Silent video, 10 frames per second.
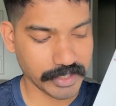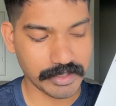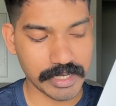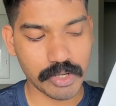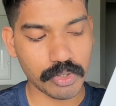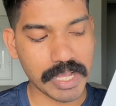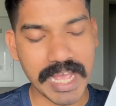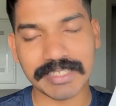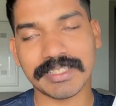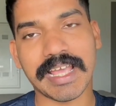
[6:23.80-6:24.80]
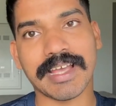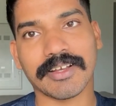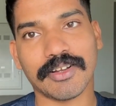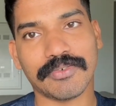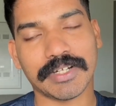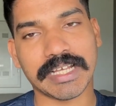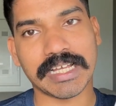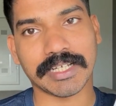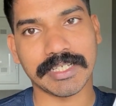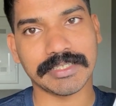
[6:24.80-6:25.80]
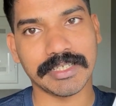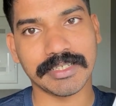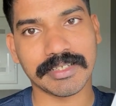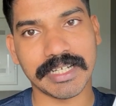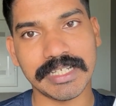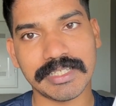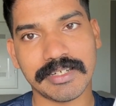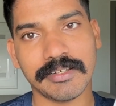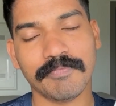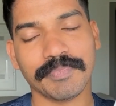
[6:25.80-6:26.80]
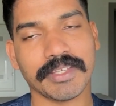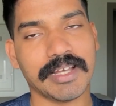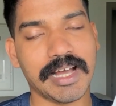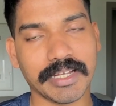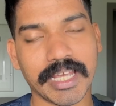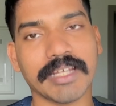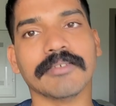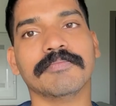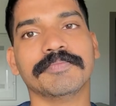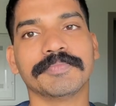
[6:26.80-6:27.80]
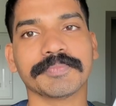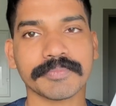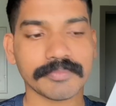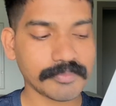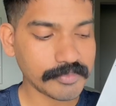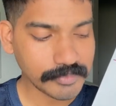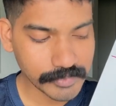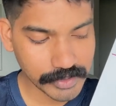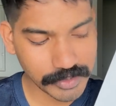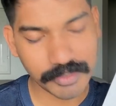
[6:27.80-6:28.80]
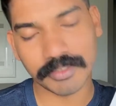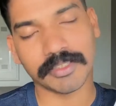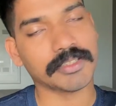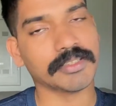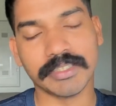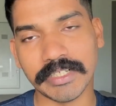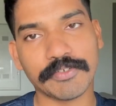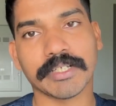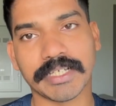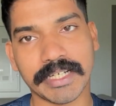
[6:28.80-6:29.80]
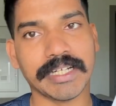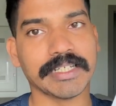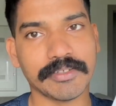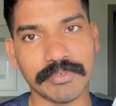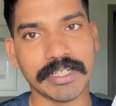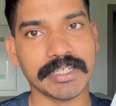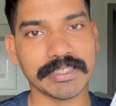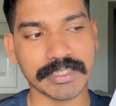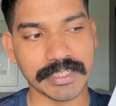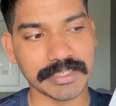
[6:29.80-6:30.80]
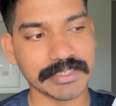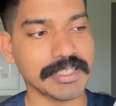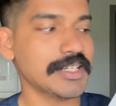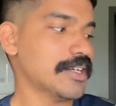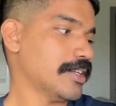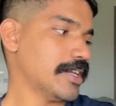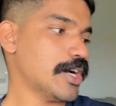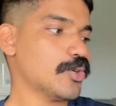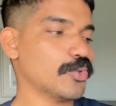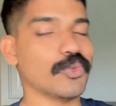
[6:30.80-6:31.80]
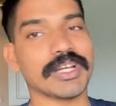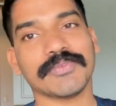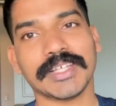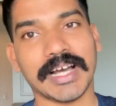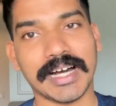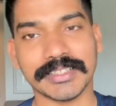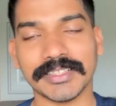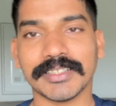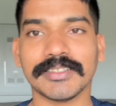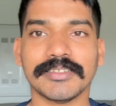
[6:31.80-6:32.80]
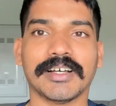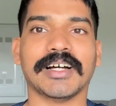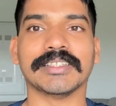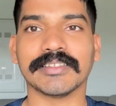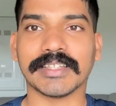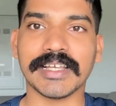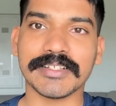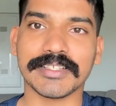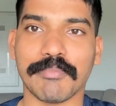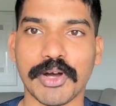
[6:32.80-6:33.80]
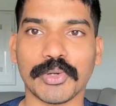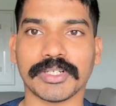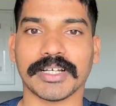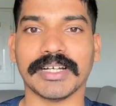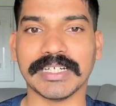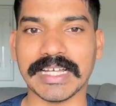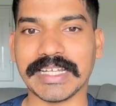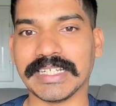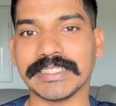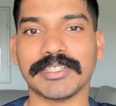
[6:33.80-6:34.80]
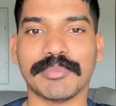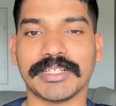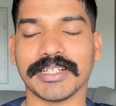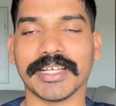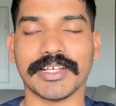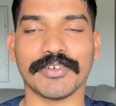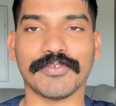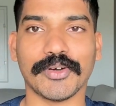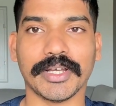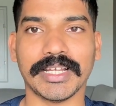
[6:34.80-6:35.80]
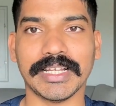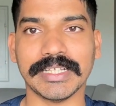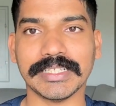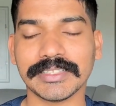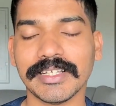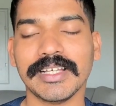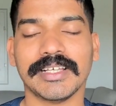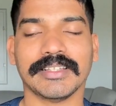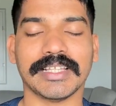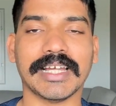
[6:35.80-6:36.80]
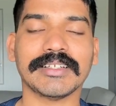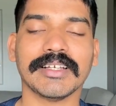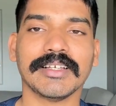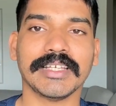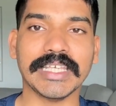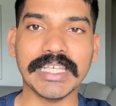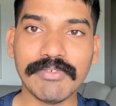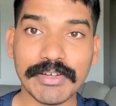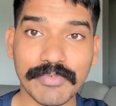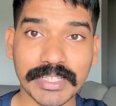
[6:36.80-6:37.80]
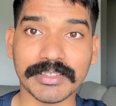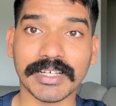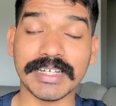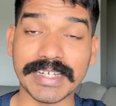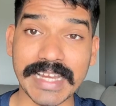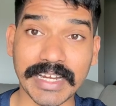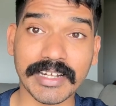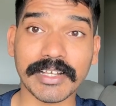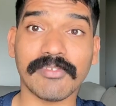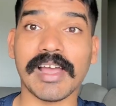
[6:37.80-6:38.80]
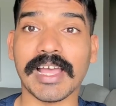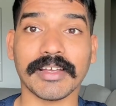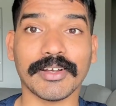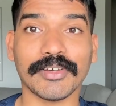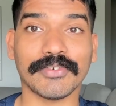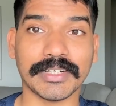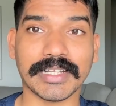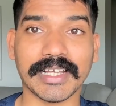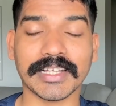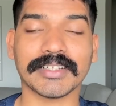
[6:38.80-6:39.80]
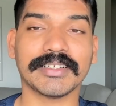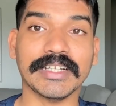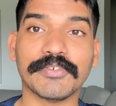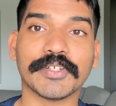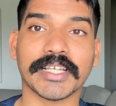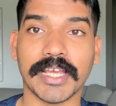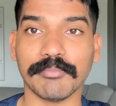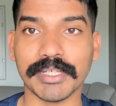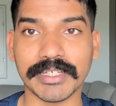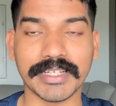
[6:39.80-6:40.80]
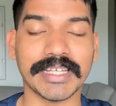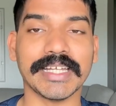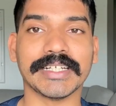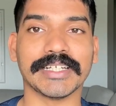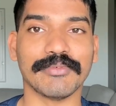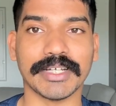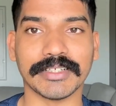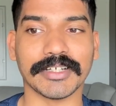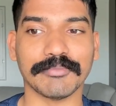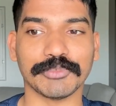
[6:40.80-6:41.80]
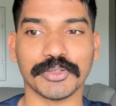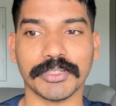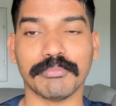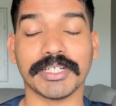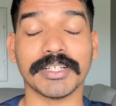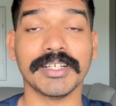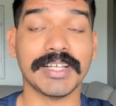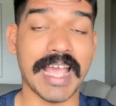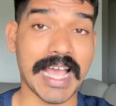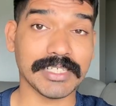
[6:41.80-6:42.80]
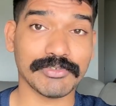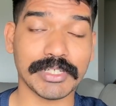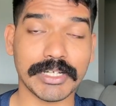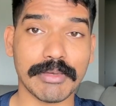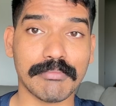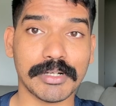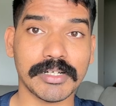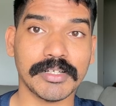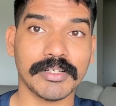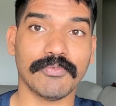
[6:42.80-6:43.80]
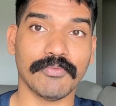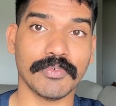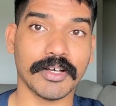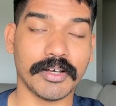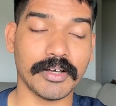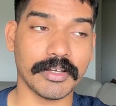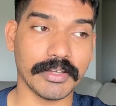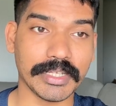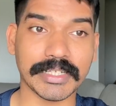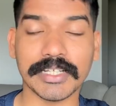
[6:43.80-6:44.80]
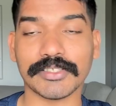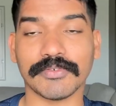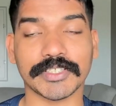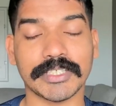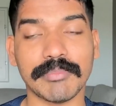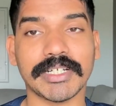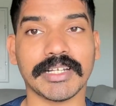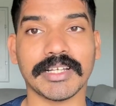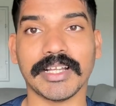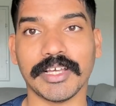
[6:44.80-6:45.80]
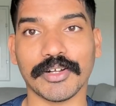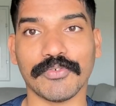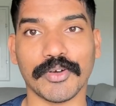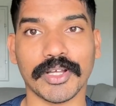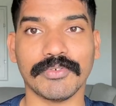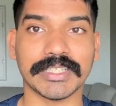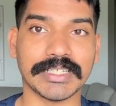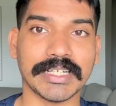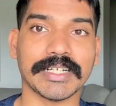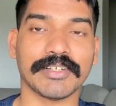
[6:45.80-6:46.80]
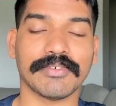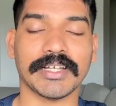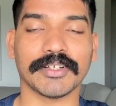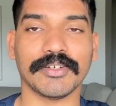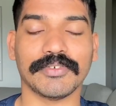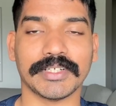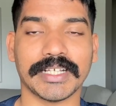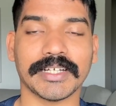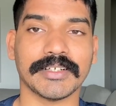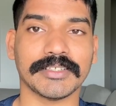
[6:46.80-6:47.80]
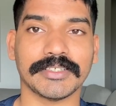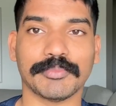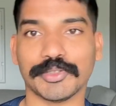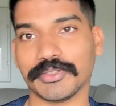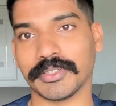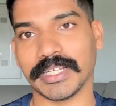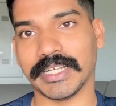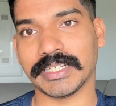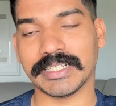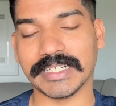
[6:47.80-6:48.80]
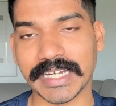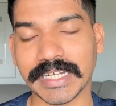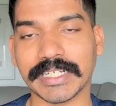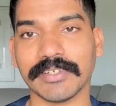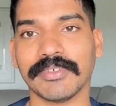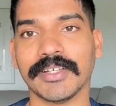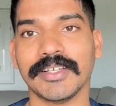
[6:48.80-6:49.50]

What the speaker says: Now as the angle of attack is increased, again the lift created will increase. Now one of the other things about an asymmetric aerofoil is that even with a negative angle of attack, lift can be created when it comes to it. But as we remember, in case of a symmetrical aerofoil with a negative angle of attack, it is supposed to create a negative